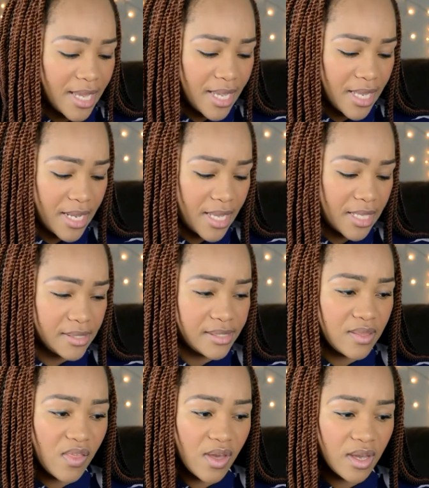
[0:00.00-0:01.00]
It is
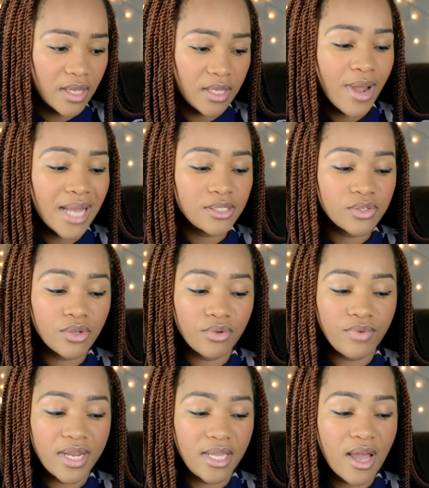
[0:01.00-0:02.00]
the Practical
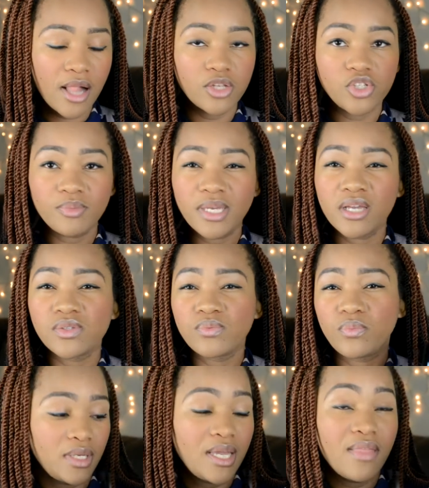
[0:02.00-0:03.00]
Radiology, because
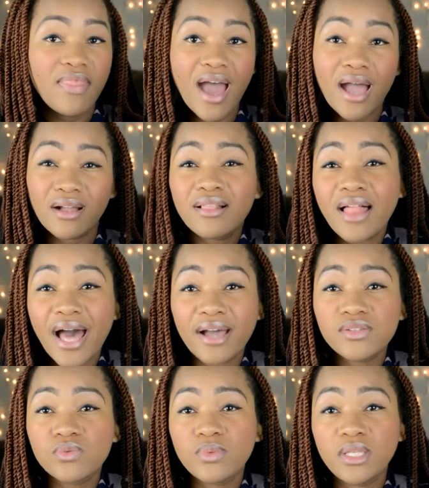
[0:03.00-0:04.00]
in that
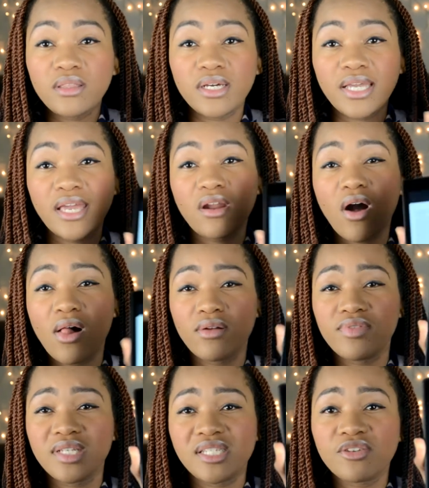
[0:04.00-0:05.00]
class we look at all
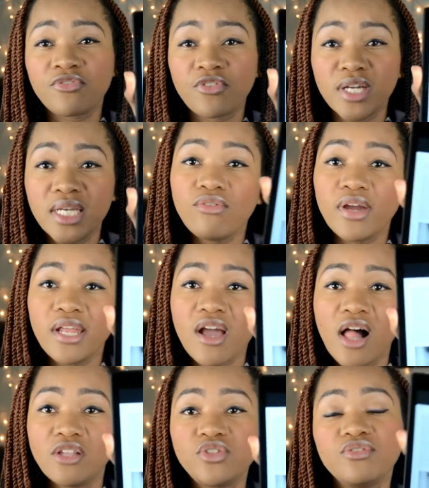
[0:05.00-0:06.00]
of the different
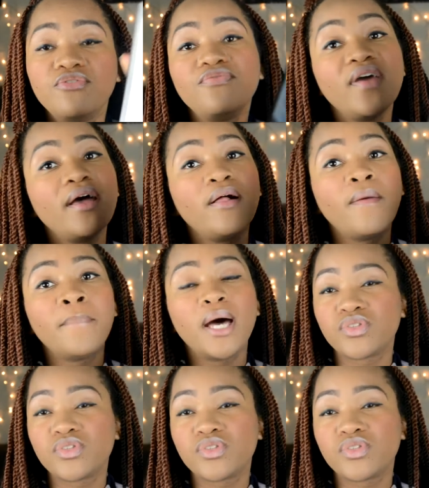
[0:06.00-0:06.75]
radiology film,